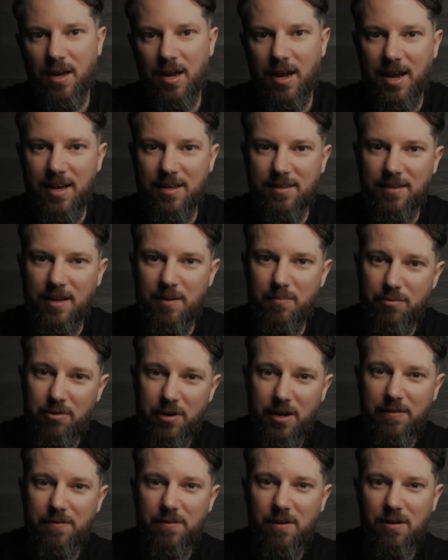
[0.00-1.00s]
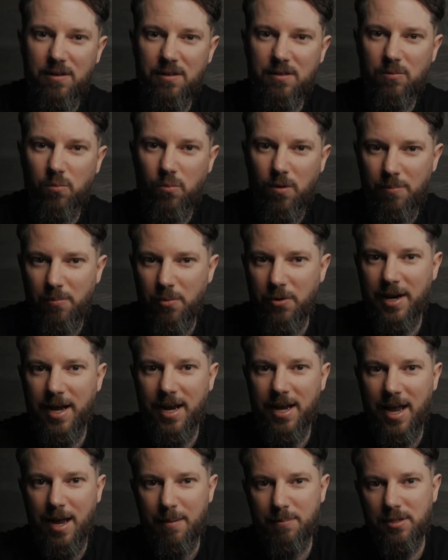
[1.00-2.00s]
It has a pretty fast
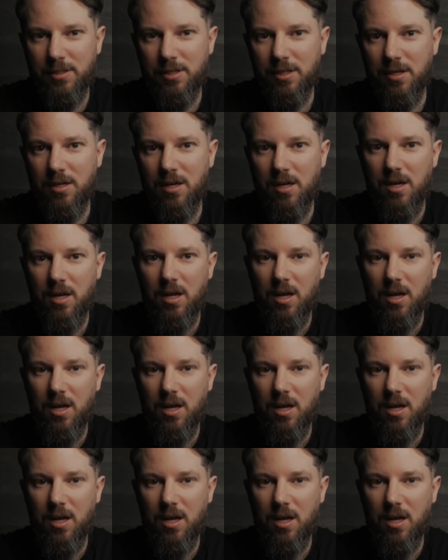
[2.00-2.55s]
1.8 aperture,